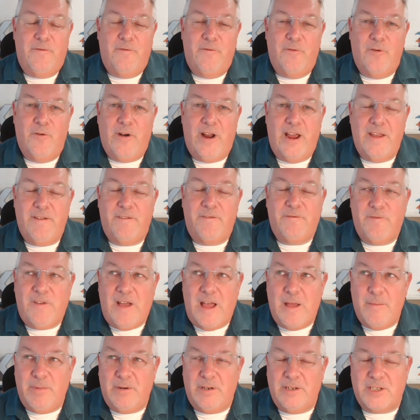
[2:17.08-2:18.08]
for a
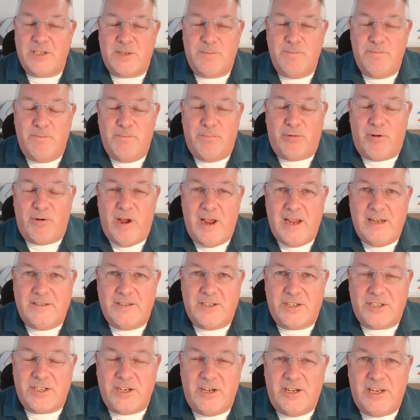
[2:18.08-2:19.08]
fabulous,
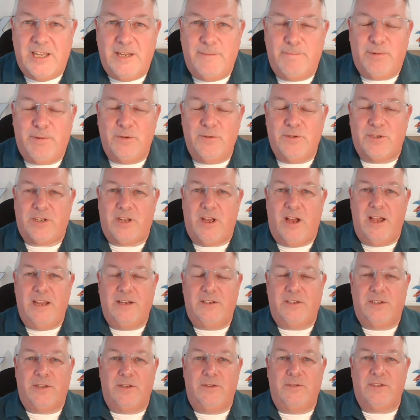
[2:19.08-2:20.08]
bright, sunny, blue
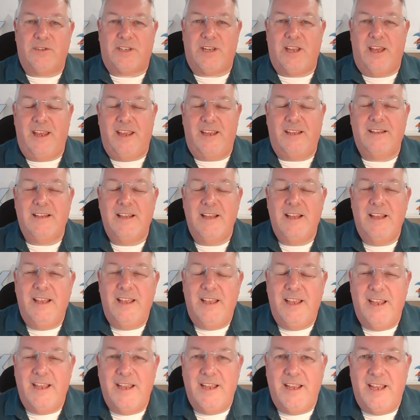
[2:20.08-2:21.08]
sky Tuesday
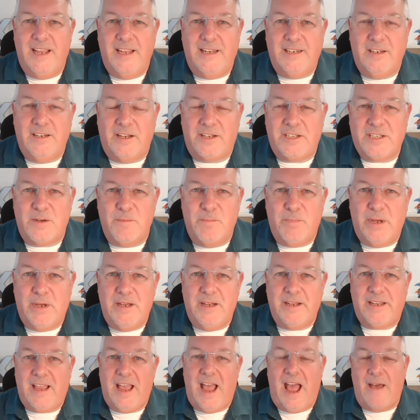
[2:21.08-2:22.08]
here in
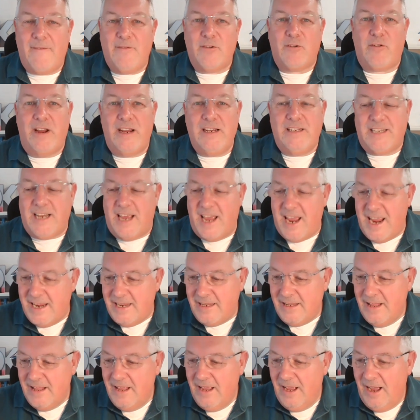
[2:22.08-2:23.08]
Luxembourg. Have a great
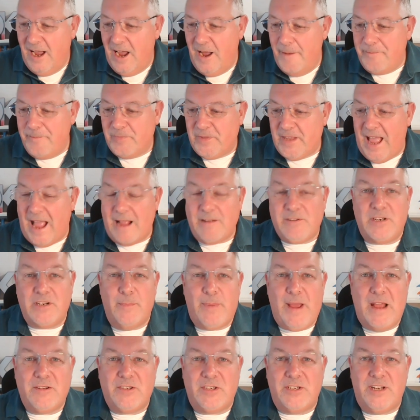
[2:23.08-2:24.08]
day. Out and
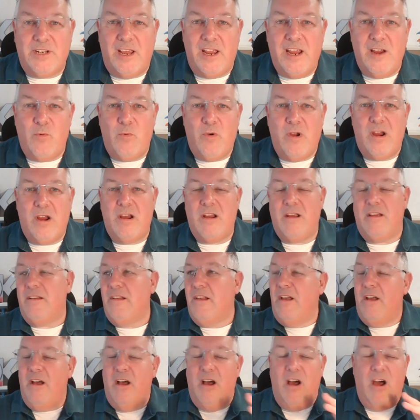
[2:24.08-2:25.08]
about today,
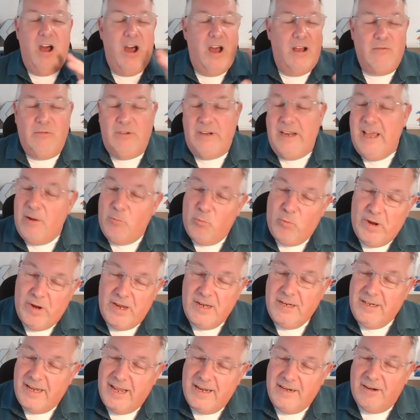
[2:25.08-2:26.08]

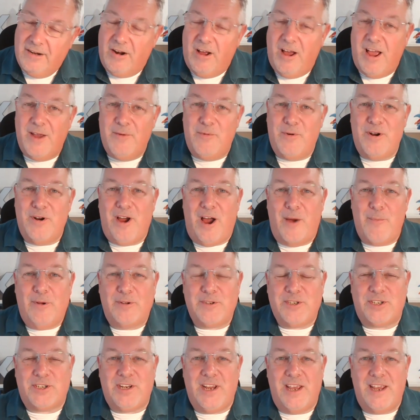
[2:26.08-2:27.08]
Lynn and I were, I'm
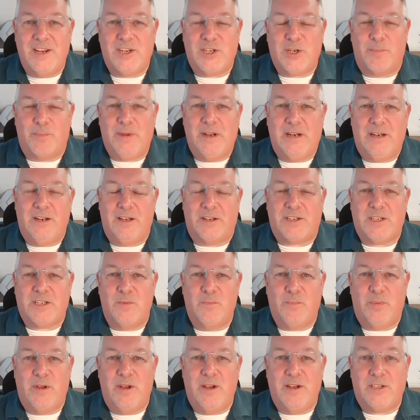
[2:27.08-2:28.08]
on stage up in
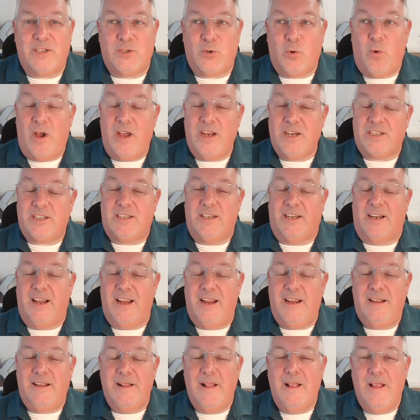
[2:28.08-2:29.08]
Luxembourg twice
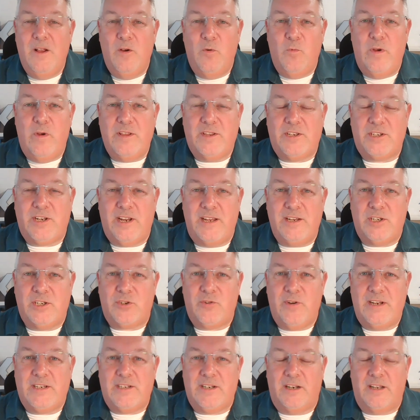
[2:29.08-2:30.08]
today with State
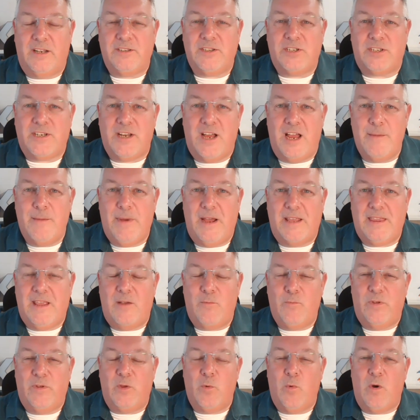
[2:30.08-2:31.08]
Street at lunchtime and
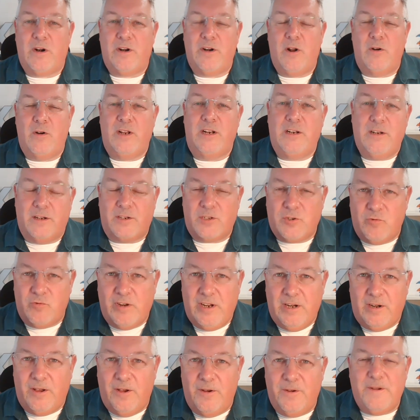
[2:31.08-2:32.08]
then with the one and only Lux
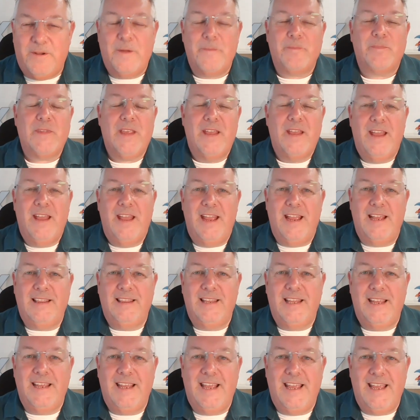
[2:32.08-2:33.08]
Relo
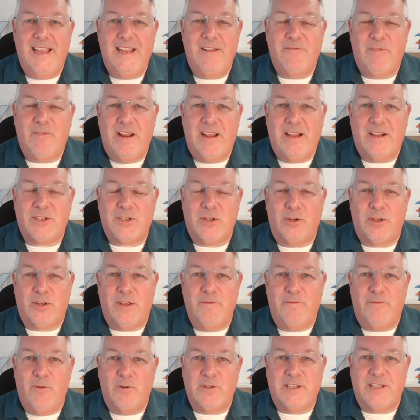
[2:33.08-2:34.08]
in the evening. So
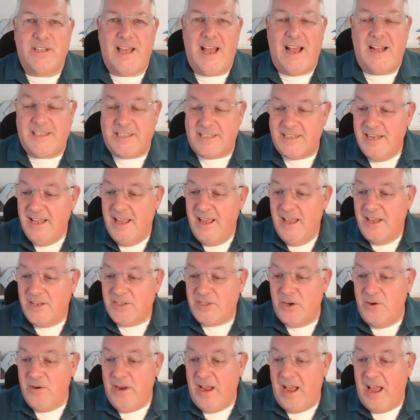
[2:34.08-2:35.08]
looking forward to that.
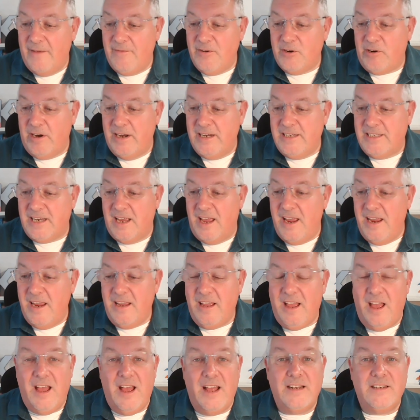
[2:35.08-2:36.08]
So have a great
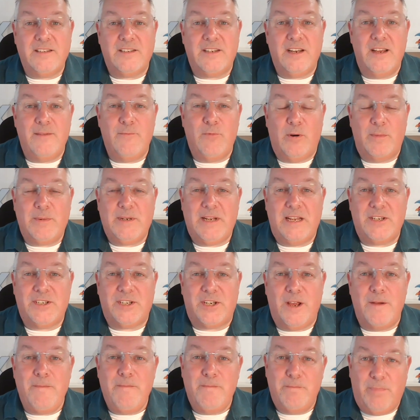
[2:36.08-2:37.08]
day and more
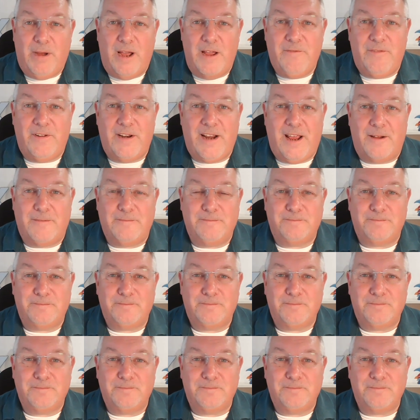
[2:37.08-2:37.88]
updates to come. Bye for now.